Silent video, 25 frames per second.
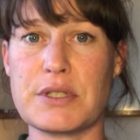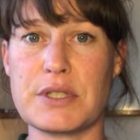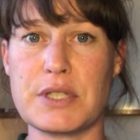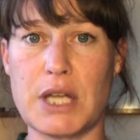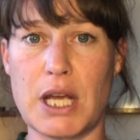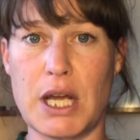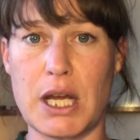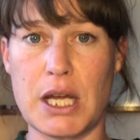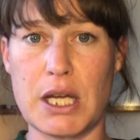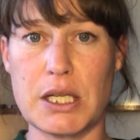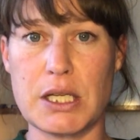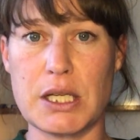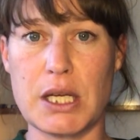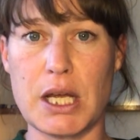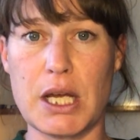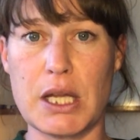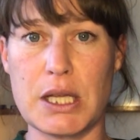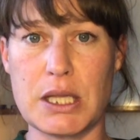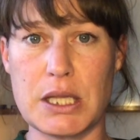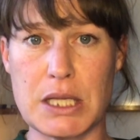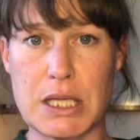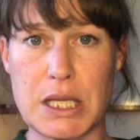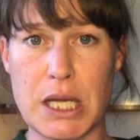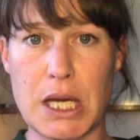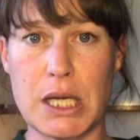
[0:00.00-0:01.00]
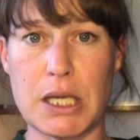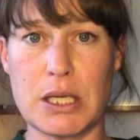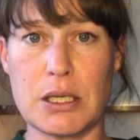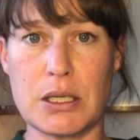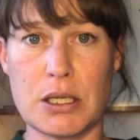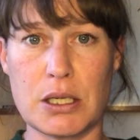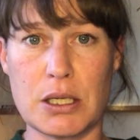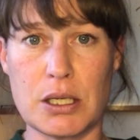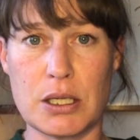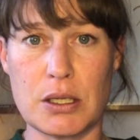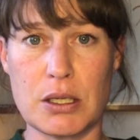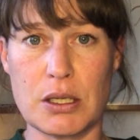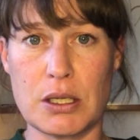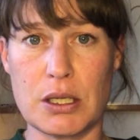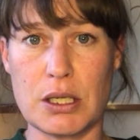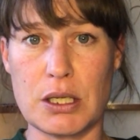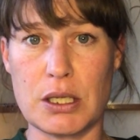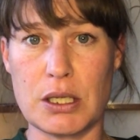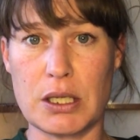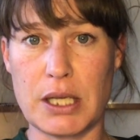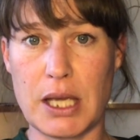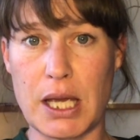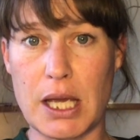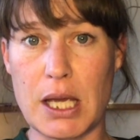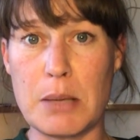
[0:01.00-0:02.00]
dead and then
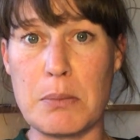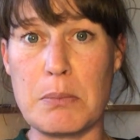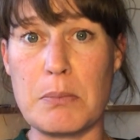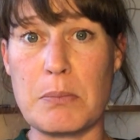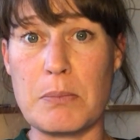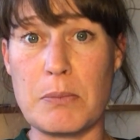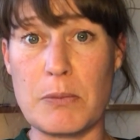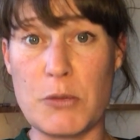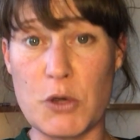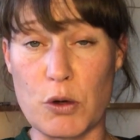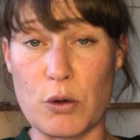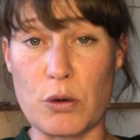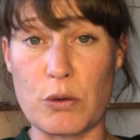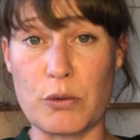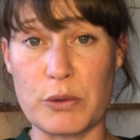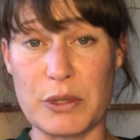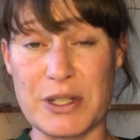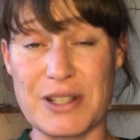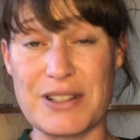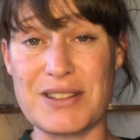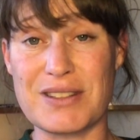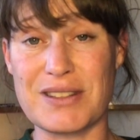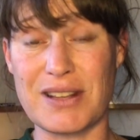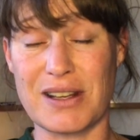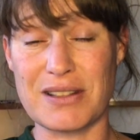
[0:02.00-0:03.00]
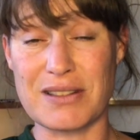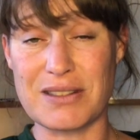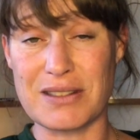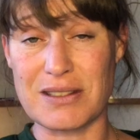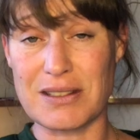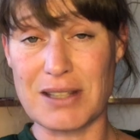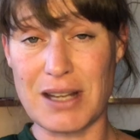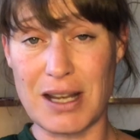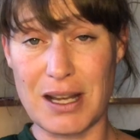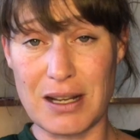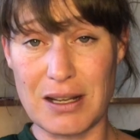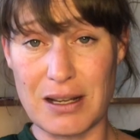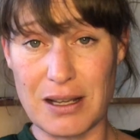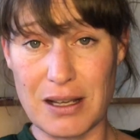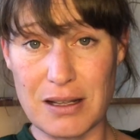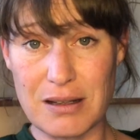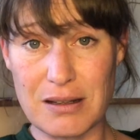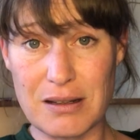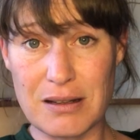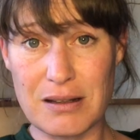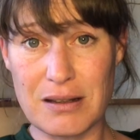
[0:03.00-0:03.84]
you're resuscitated.